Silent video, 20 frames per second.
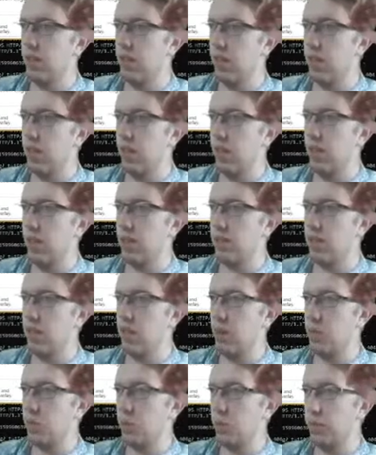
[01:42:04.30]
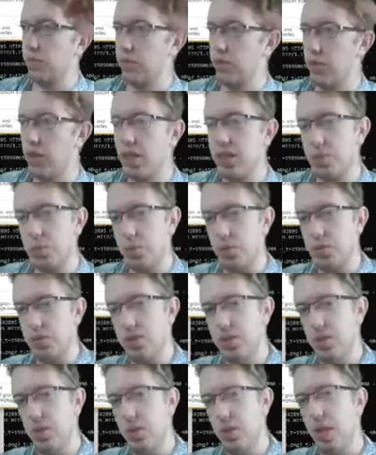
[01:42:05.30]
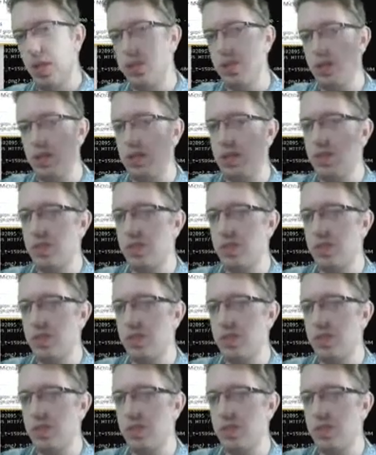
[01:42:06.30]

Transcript: and now we're waiting for the next world. So that's